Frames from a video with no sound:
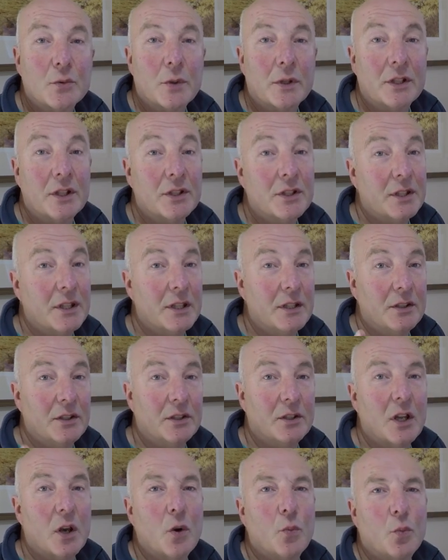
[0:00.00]
when they see that
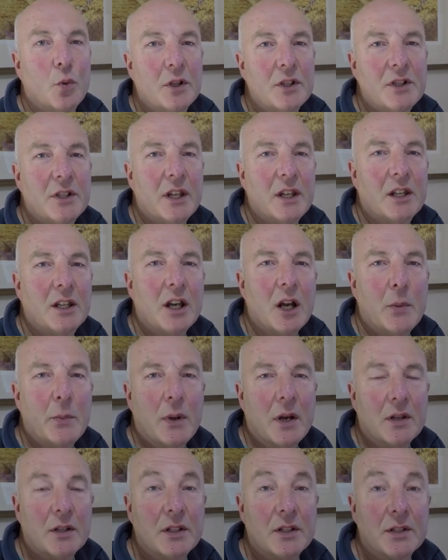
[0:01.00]
one day car parking